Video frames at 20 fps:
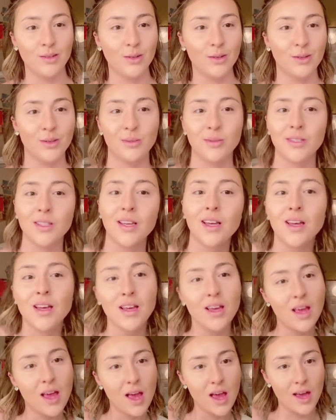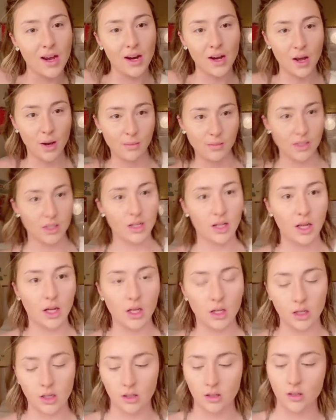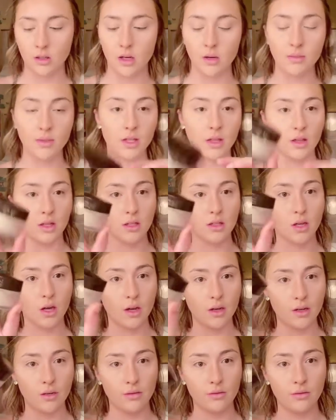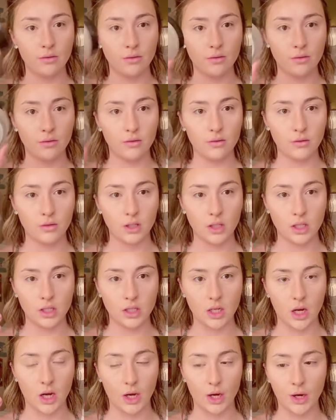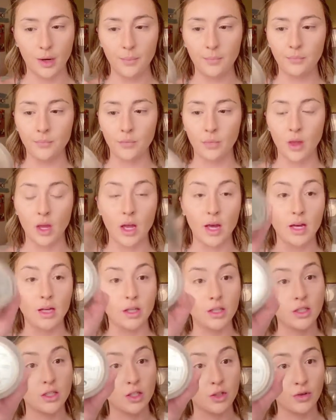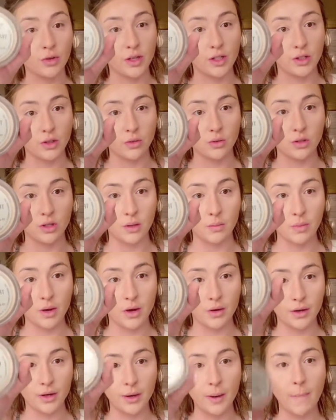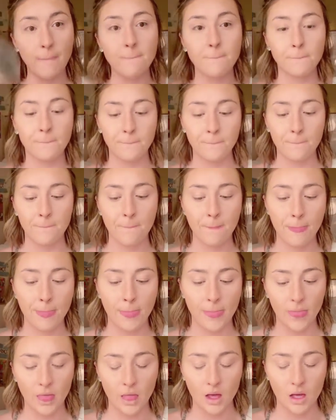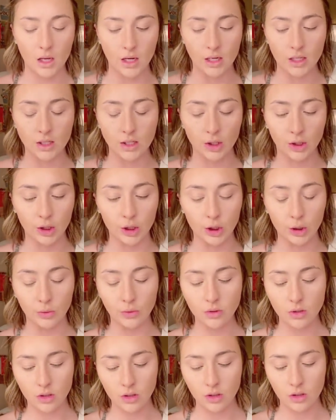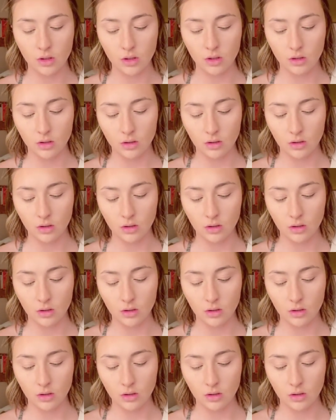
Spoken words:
Oops. And it comes in this kind of container, and it's a translucent powder, and it's loose.